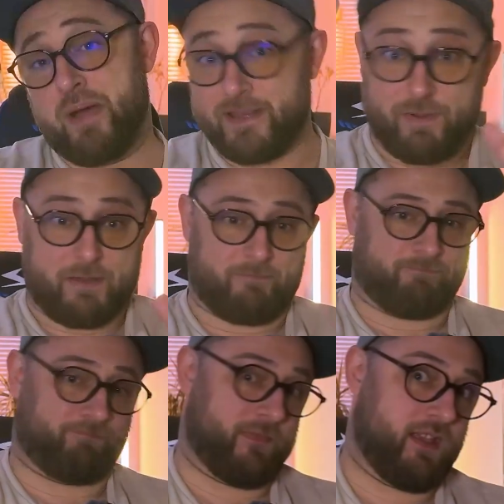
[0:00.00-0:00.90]
the way,
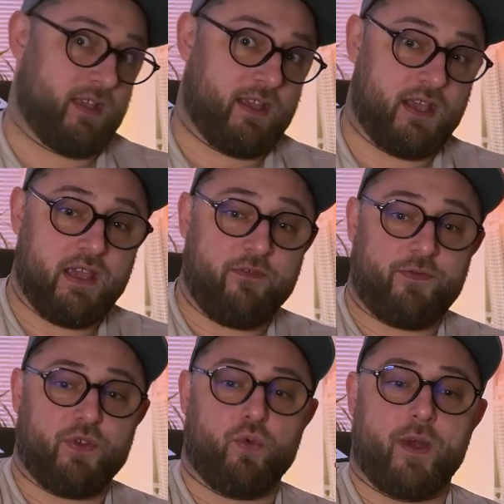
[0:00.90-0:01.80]

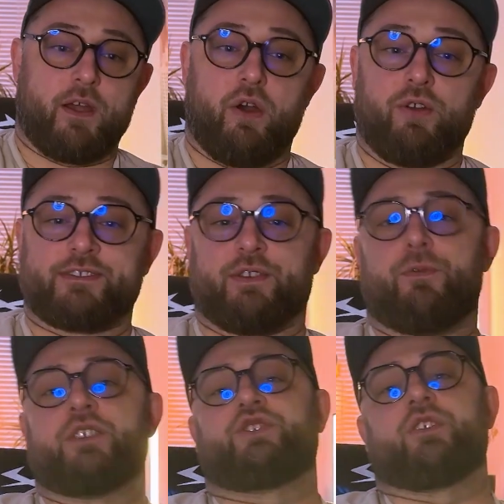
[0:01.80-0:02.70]
if you were also
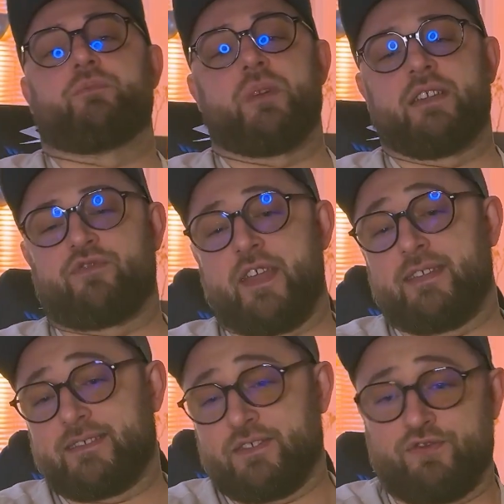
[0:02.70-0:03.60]
watching my
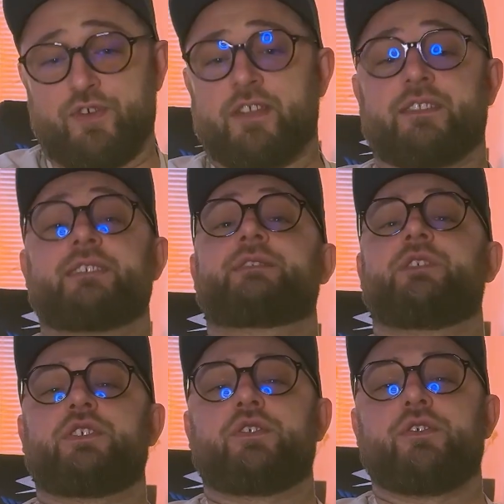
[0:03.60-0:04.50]
trades during this
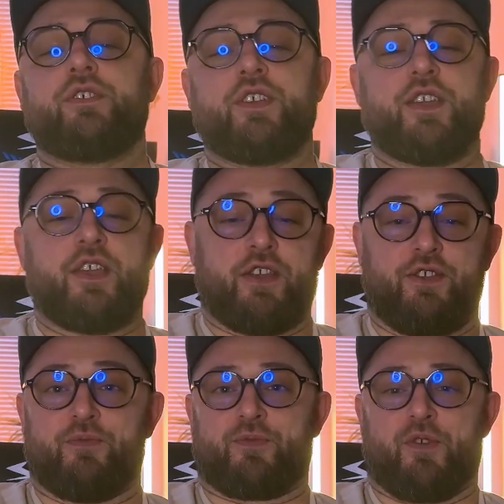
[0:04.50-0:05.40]
video,
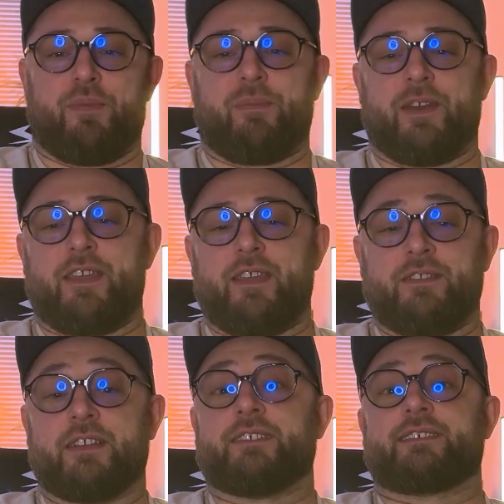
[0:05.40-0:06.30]
you probably
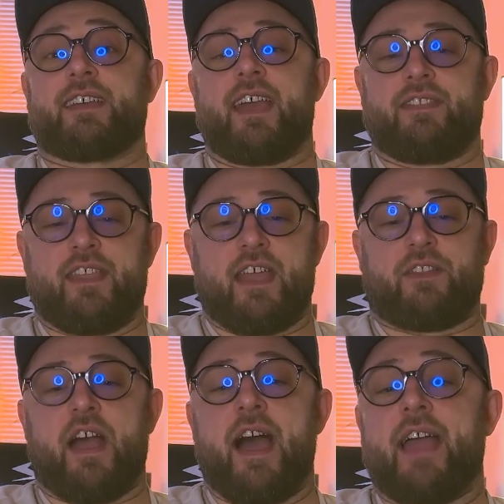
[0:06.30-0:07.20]
noticed
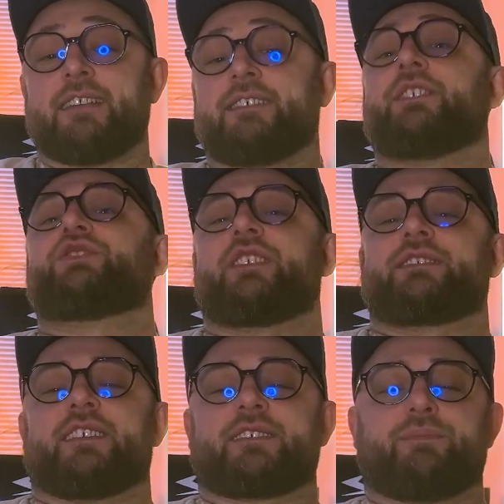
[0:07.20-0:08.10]
that I didn't
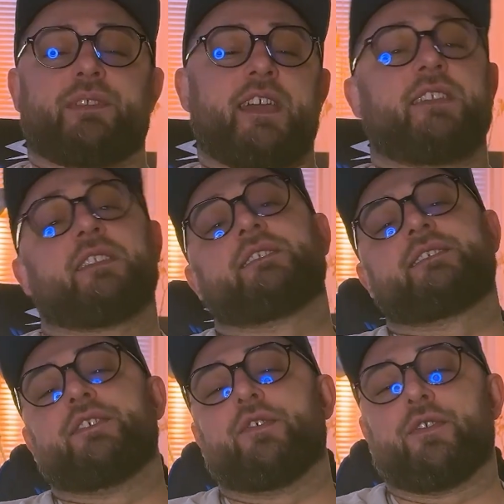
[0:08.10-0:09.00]
just explain the
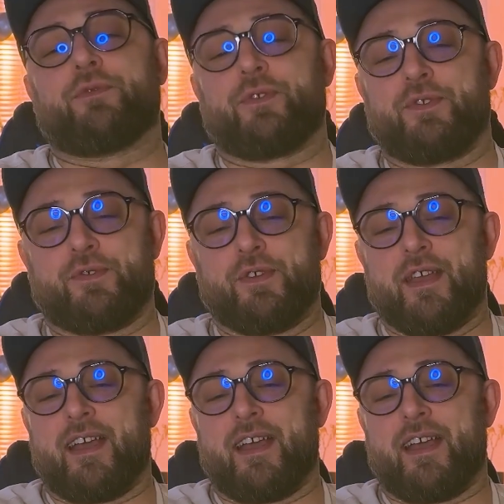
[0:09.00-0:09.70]
theory for you.